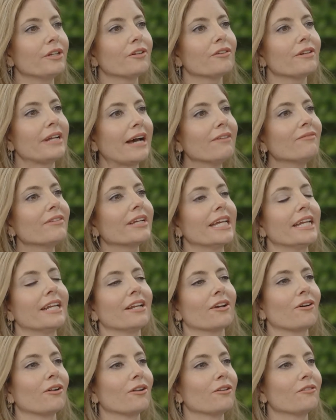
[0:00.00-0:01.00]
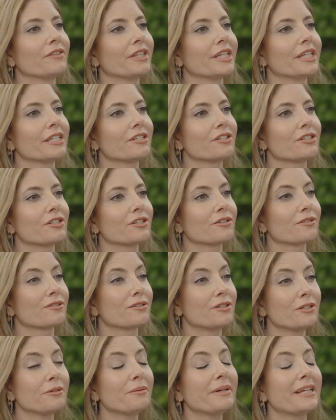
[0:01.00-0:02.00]
you're navigating all of this, you're
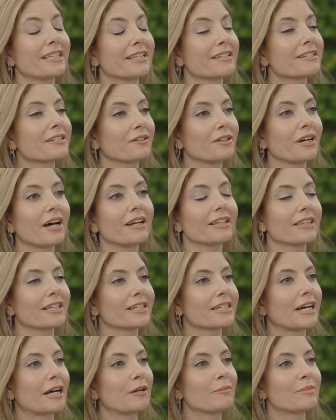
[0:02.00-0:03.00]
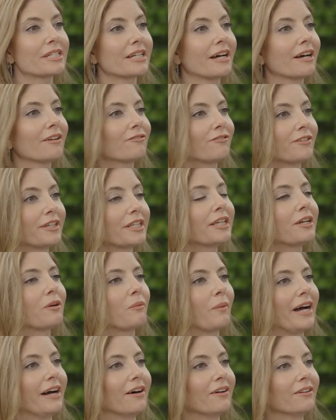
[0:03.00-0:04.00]
doing this a lot of the times not
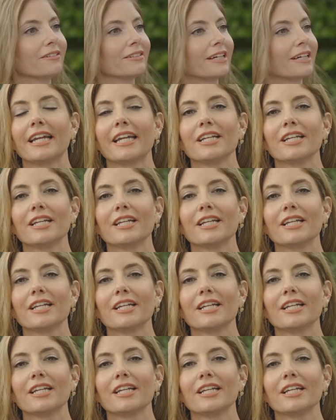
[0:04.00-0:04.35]
feeling well,